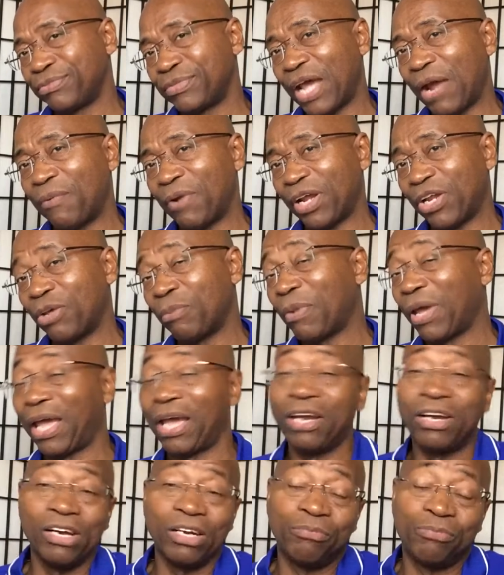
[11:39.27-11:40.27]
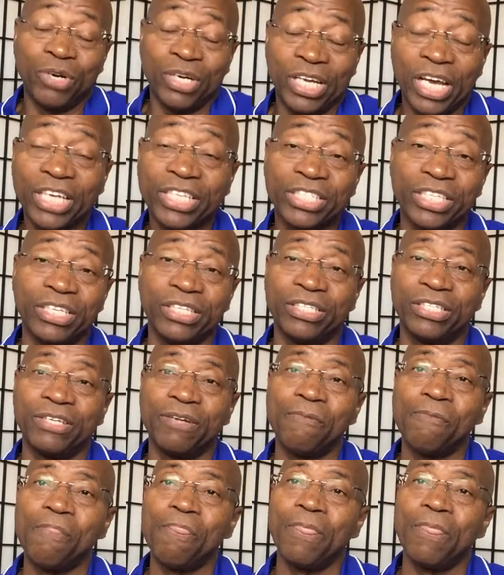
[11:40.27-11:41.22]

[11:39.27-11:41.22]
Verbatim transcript: directly with good predictions,